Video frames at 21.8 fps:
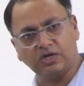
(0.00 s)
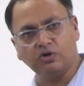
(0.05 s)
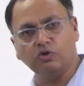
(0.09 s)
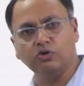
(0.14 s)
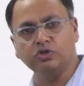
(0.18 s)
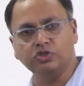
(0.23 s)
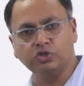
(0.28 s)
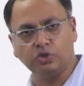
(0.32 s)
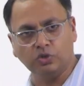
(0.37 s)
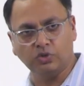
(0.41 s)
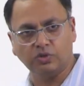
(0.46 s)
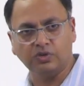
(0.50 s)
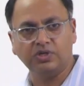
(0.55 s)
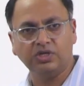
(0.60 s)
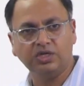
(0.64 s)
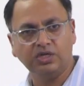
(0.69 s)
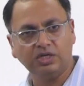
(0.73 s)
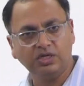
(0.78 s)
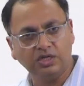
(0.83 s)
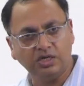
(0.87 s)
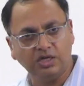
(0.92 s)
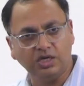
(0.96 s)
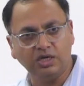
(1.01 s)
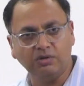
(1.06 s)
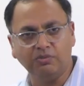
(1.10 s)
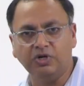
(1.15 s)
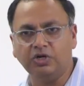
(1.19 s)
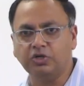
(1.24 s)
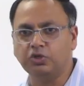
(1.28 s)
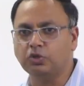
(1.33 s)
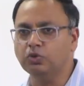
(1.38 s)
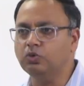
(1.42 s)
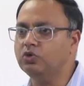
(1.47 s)
are also
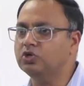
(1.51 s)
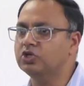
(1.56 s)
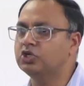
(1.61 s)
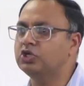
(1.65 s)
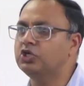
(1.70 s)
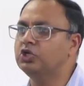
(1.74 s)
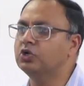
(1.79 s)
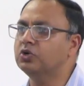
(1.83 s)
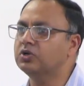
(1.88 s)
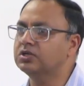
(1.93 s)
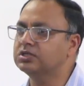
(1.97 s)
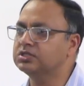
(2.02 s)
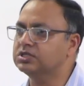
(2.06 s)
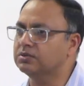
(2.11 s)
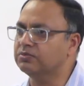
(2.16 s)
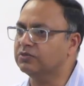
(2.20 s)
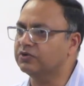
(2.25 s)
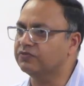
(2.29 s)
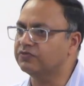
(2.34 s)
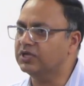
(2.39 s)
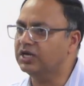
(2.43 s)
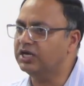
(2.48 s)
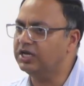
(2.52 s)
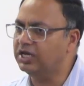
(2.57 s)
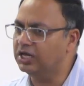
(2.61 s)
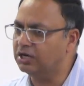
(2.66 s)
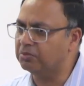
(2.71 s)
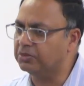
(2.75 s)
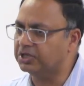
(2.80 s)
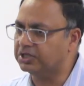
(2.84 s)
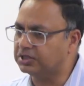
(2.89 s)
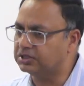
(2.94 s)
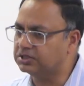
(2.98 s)
able to cure some of the
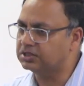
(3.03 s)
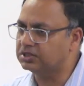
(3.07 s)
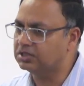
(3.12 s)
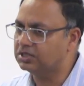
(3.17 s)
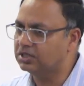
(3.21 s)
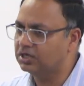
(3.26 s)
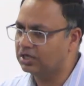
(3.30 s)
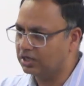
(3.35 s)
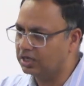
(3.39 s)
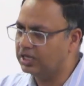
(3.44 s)
ailments.